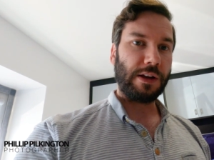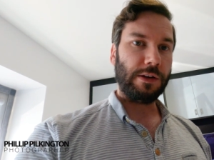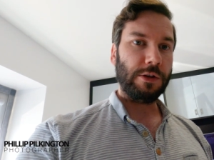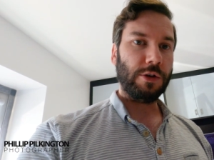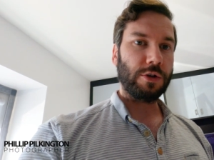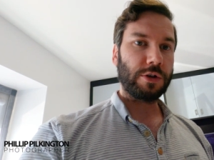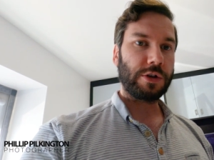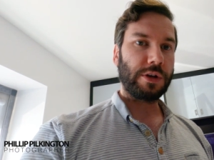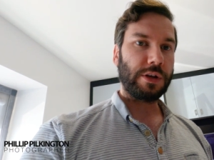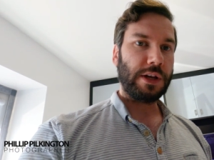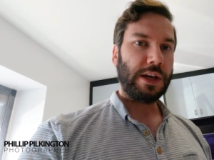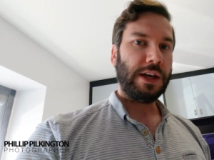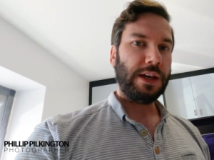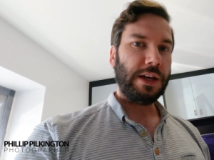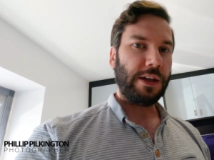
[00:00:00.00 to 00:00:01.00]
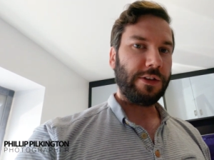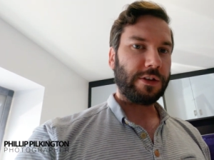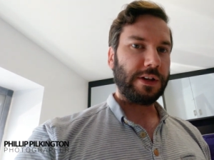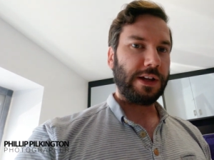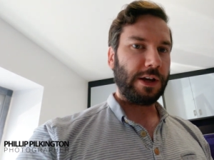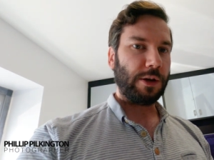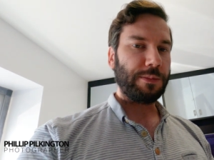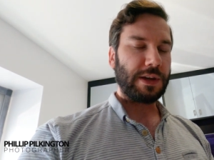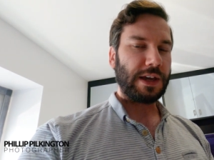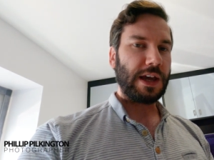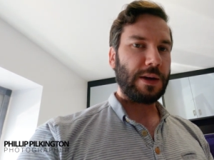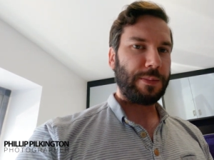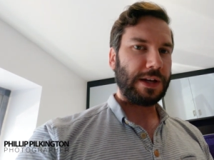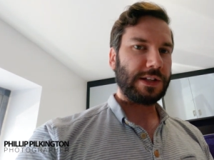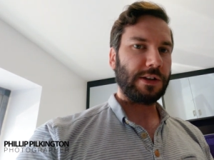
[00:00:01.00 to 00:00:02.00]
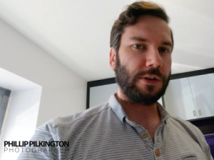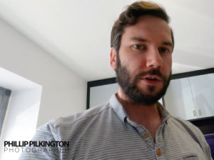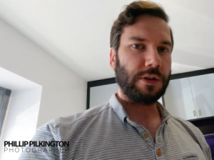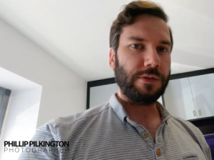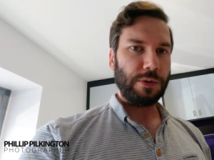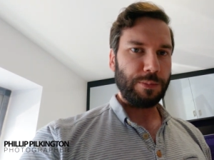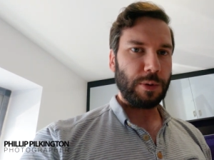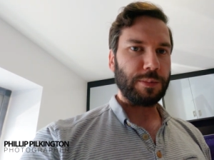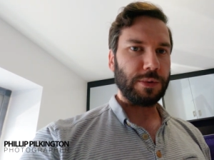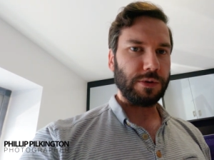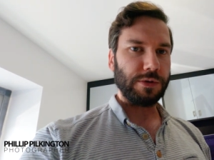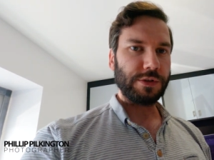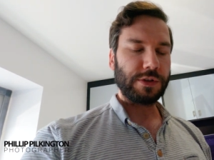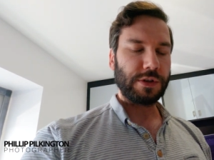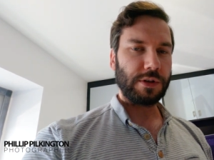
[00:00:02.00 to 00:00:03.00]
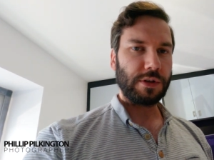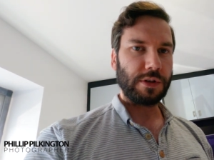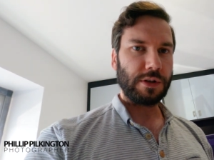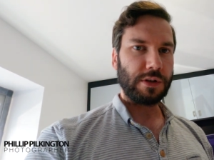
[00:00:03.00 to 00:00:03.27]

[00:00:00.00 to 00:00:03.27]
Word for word: look is going to help you get a better look of your bubbles.